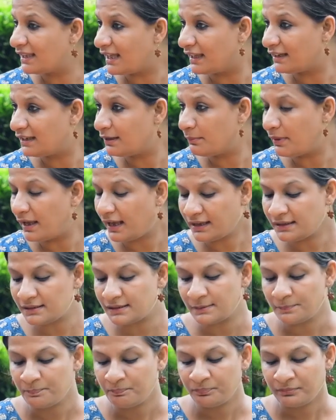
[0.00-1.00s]
carry
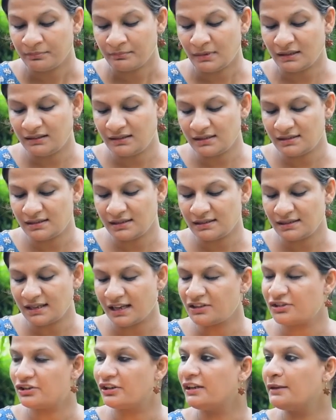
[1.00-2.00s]
bags. But this is
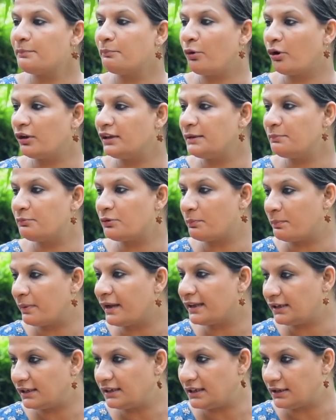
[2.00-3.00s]
actually
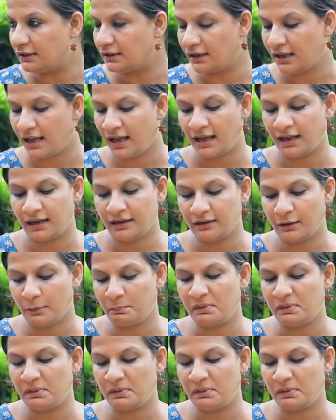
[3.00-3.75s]
polypropylene. And a